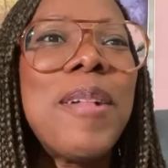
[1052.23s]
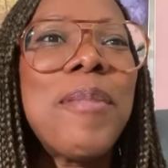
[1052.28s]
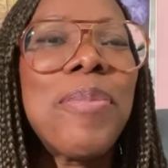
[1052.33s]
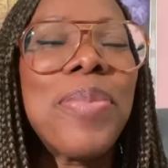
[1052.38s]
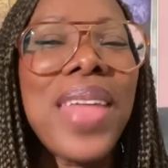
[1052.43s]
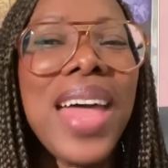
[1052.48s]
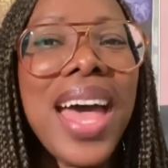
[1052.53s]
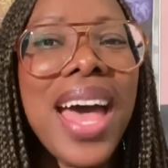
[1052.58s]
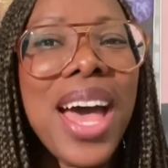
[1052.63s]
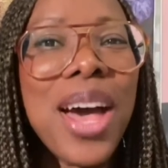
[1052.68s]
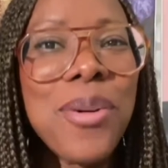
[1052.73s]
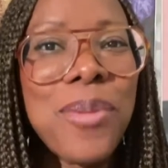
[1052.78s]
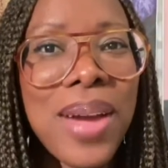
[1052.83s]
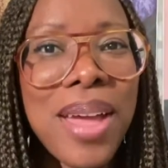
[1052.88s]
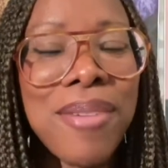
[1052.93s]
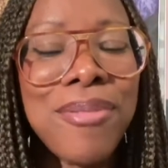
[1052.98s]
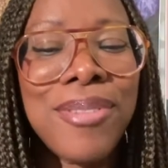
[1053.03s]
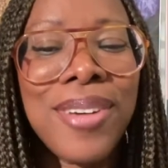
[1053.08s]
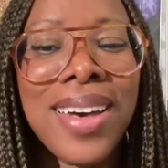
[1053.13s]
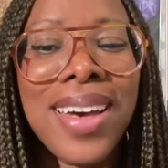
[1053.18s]

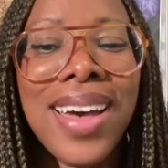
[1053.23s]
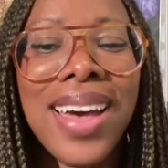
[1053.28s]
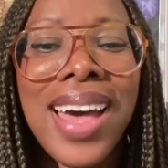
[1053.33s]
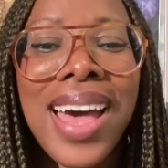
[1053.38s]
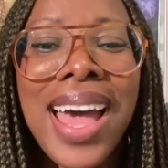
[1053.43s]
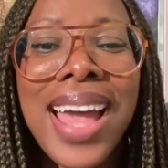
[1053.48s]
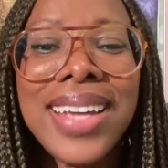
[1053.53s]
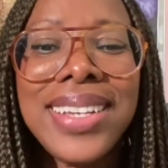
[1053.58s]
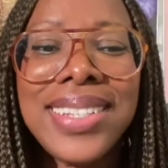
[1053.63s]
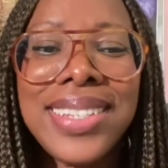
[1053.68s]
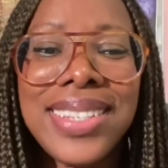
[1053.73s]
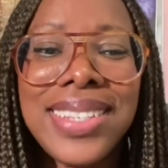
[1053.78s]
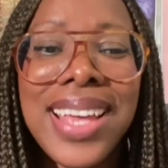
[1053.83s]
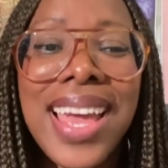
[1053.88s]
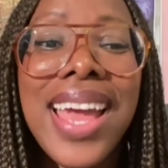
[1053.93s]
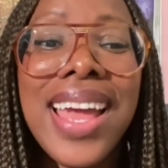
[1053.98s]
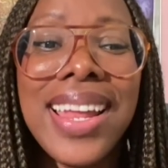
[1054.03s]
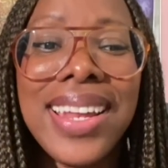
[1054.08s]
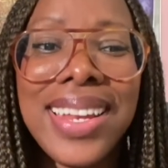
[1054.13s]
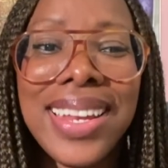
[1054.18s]
However, I
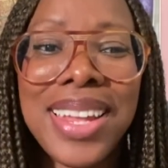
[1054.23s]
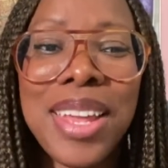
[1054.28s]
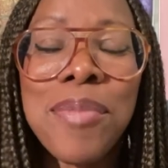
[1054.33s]
said,